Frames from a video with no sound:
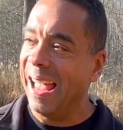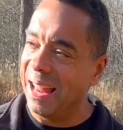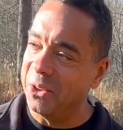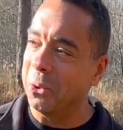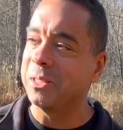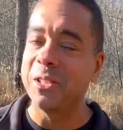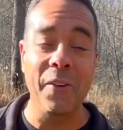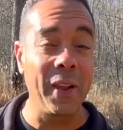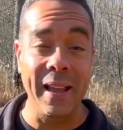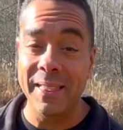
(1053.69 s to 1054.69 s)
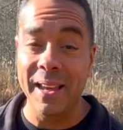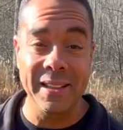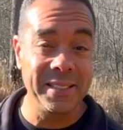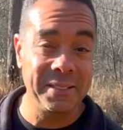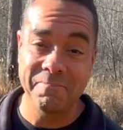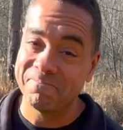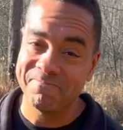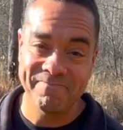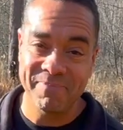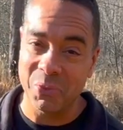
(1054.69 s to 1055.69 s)
And doing stuff like this
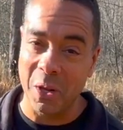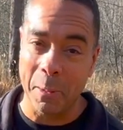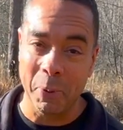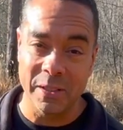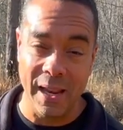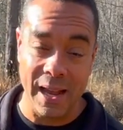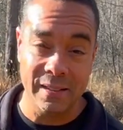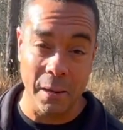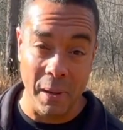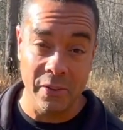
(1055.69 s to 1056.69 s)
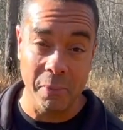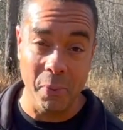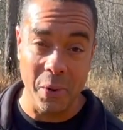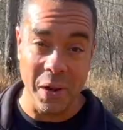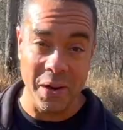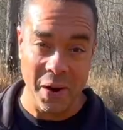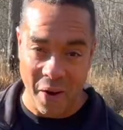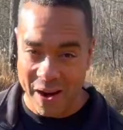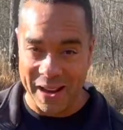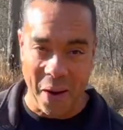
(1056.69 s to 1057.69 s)
really puts the exclamation point on it.
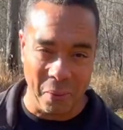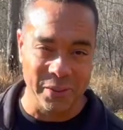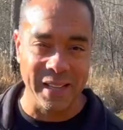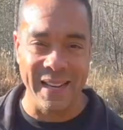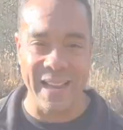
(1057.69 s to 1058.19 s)
All right, y'all. We'll see you